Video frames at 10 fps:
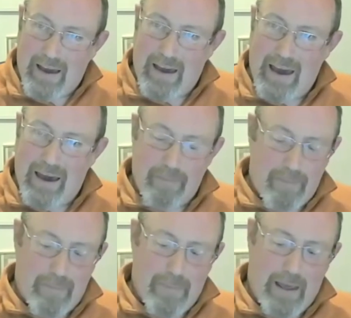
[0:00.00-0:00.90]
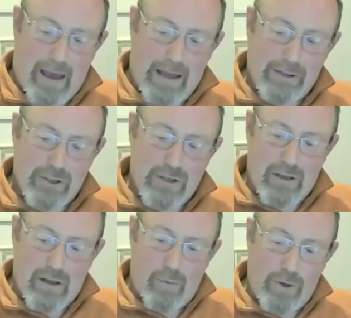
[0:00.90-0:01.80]
And
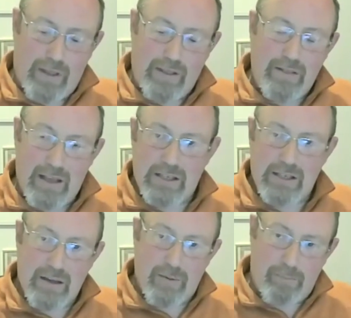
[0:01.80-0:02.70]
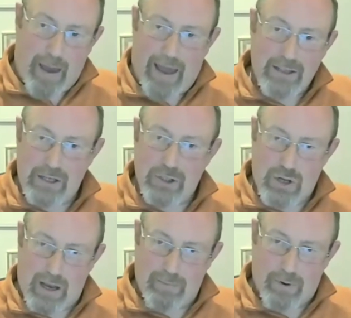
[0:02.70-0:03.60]
within this passage
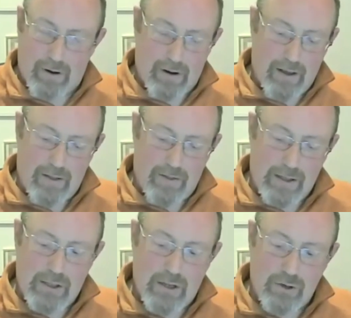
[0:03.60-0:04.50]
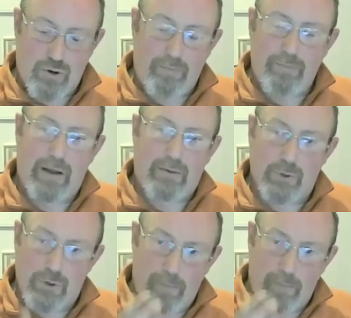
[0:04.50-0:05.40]
chamber, this drum beat
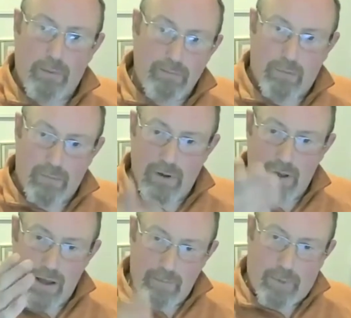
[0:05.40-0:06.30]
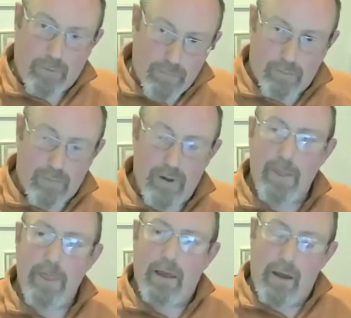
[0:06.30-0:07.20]
was boom, boom, boom, boom.
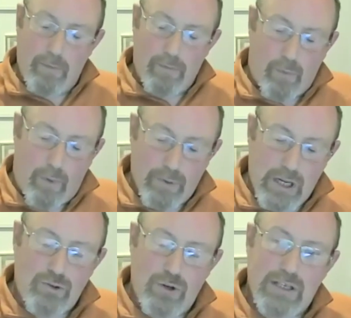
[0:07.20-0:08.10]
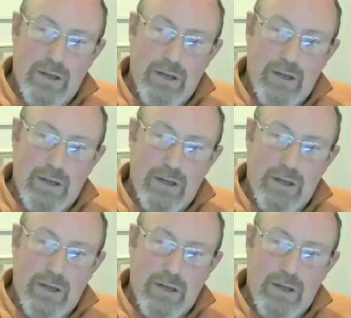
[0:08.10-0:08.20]
But what was interesting